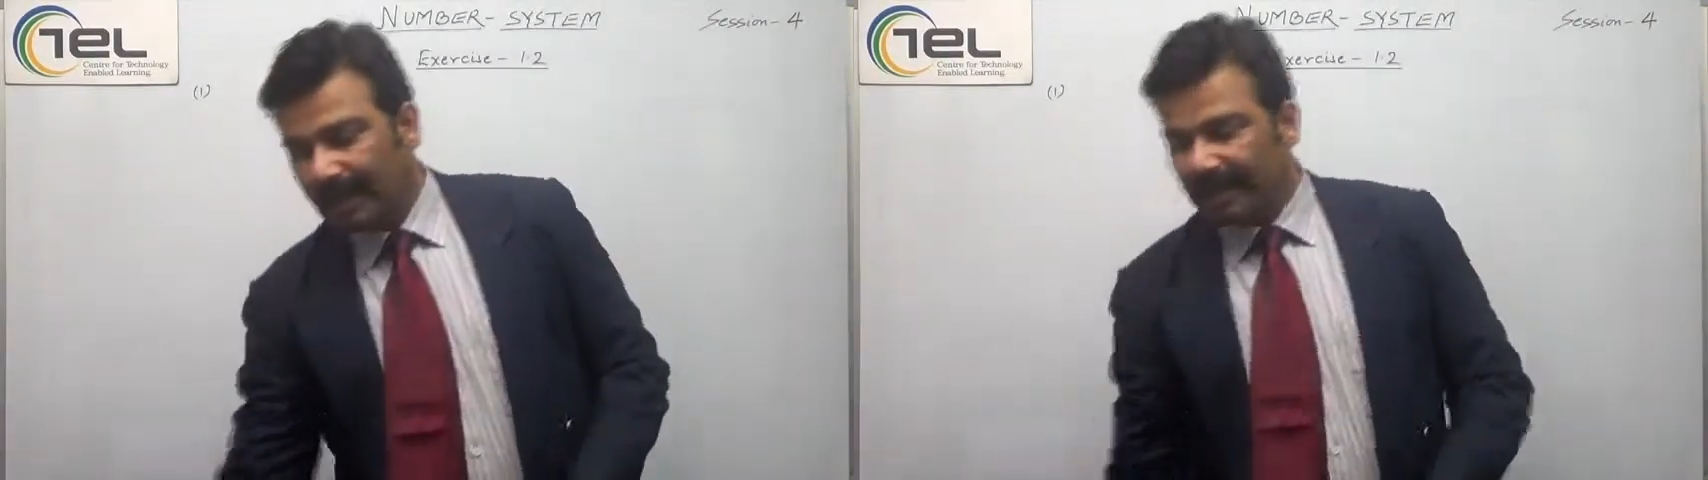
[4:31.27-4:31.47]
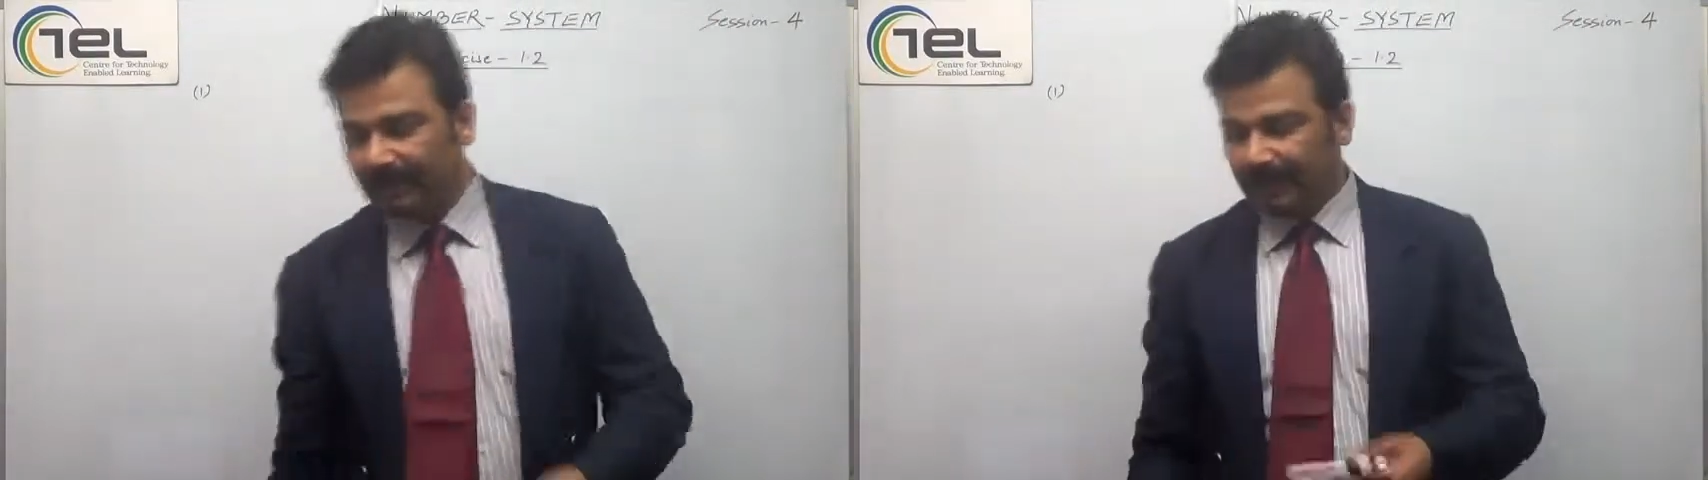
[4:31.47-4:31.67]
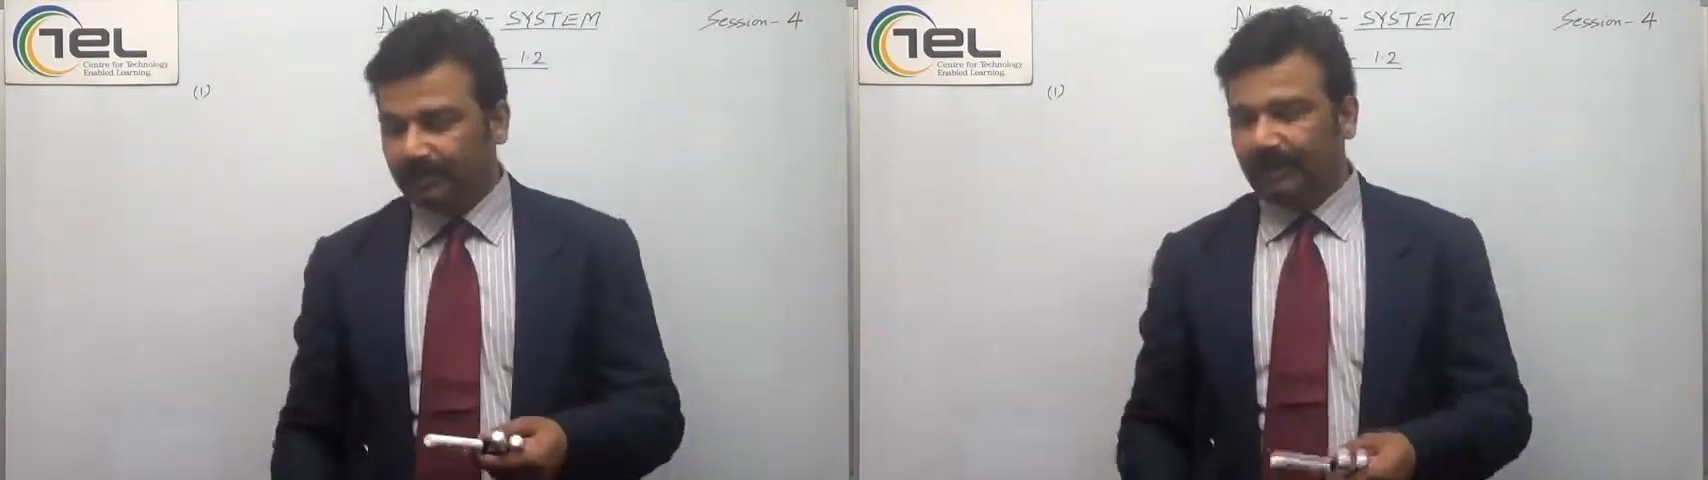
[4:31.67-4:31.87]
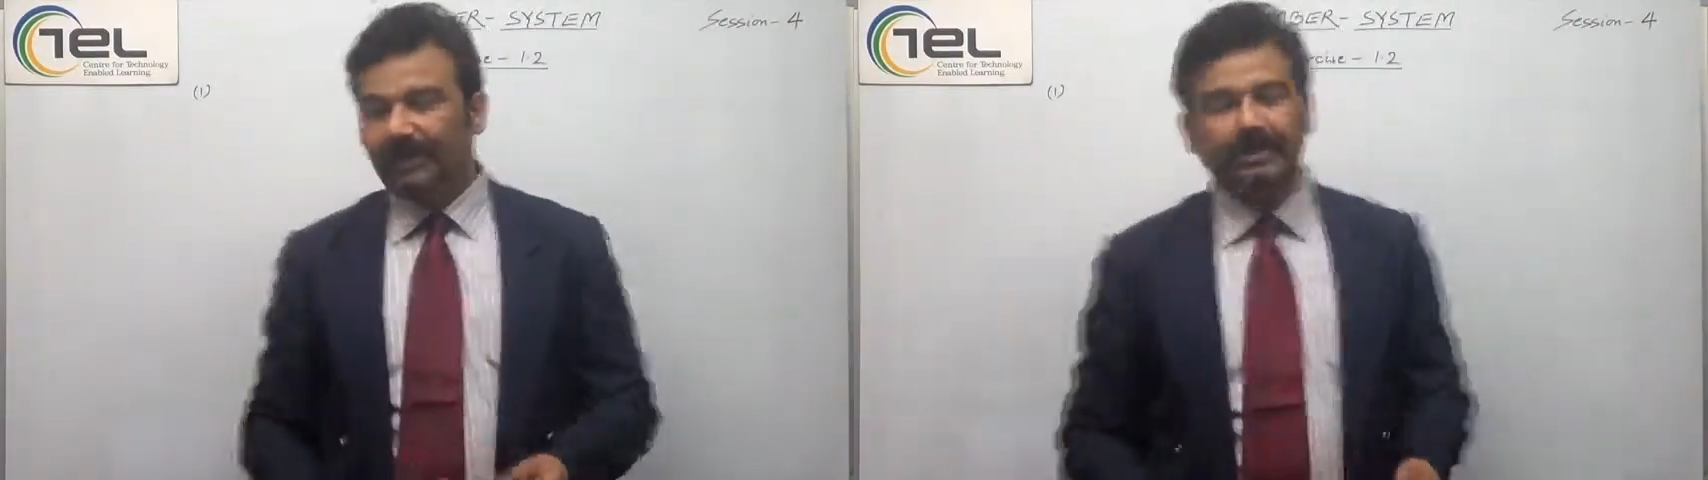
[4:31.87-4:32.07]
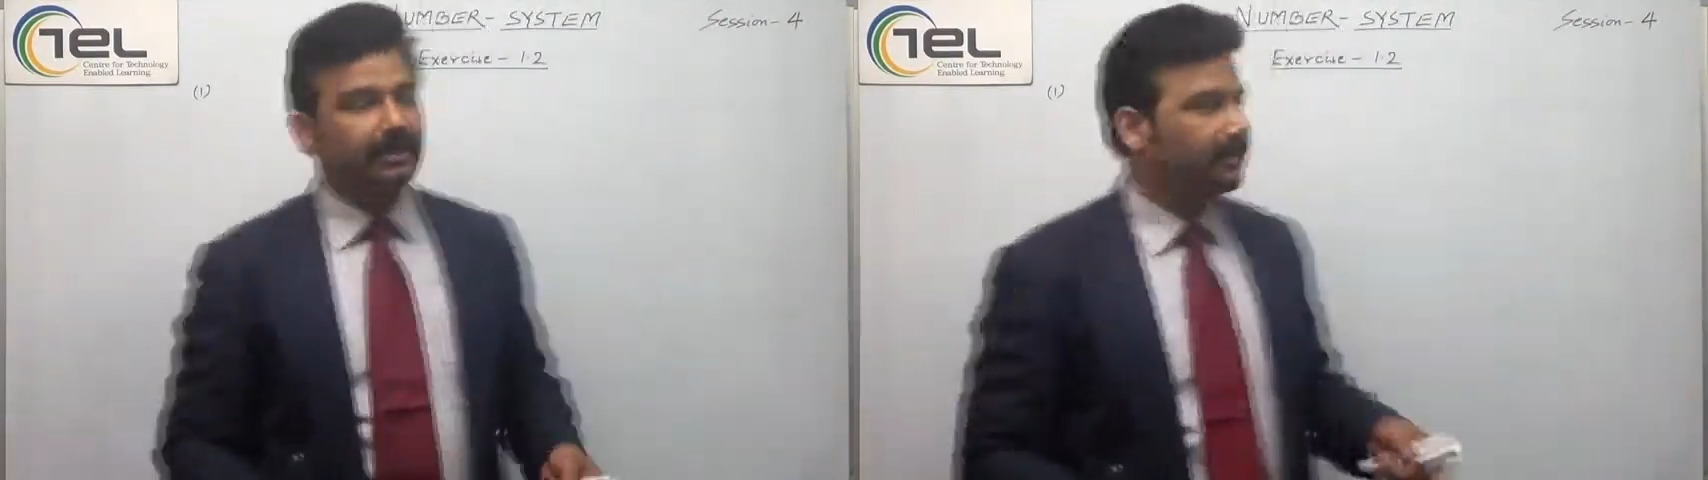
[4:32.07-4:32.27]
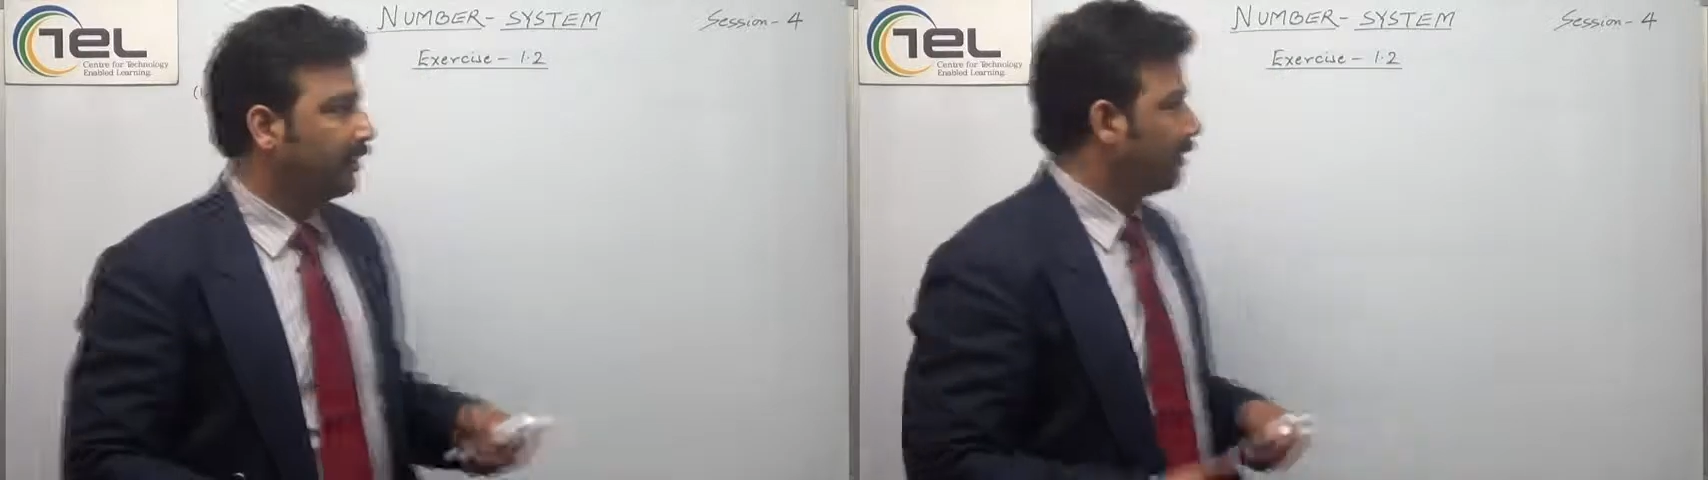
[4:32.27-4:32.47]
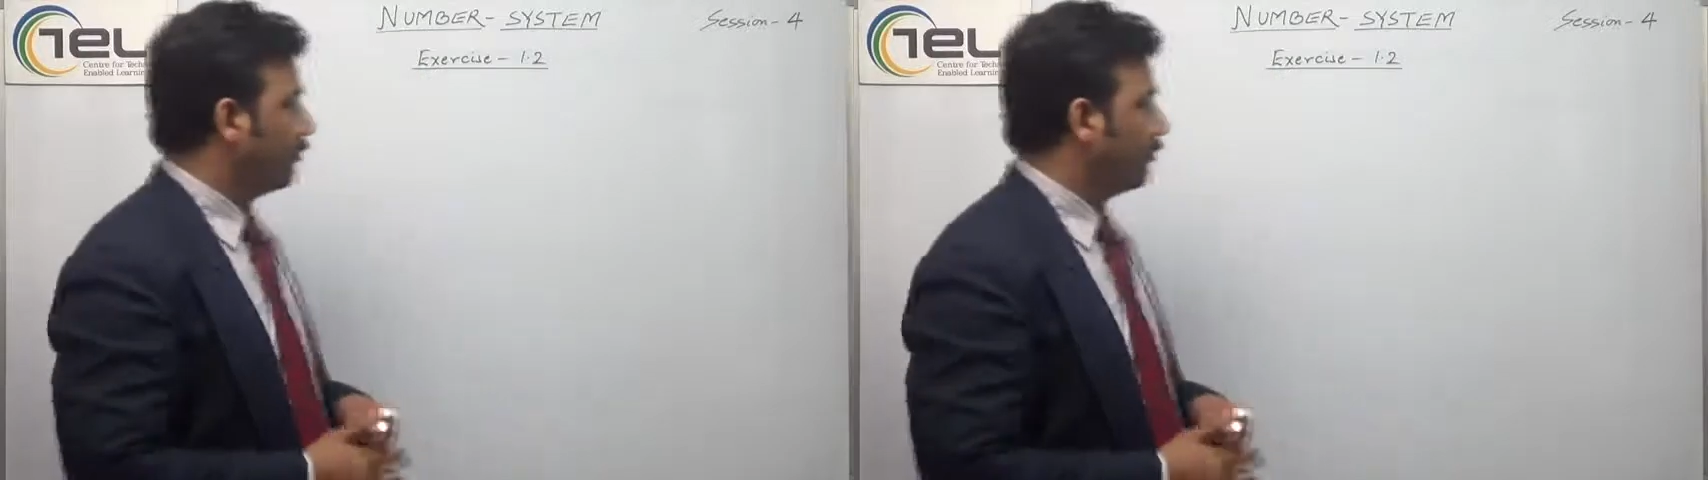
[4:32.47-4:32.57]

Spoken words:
I have explained this in